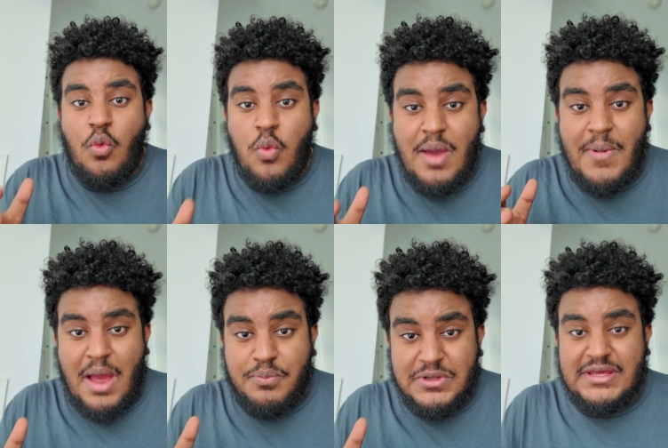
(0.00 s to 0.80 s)
web
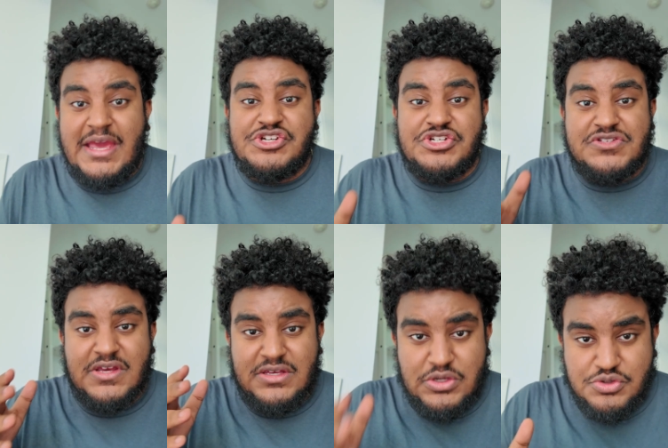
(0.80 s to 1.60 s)

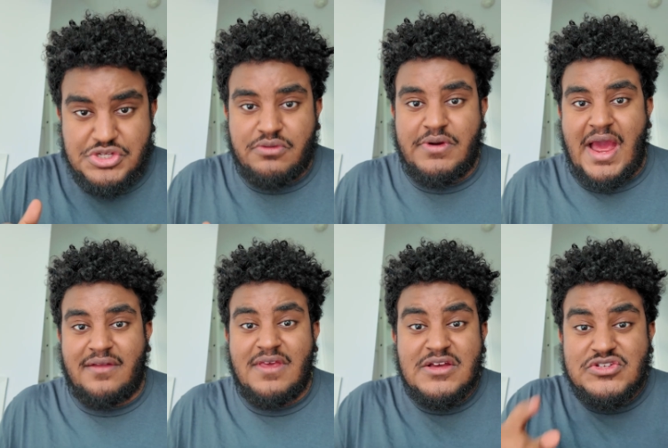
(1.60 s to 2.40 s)
applications using React.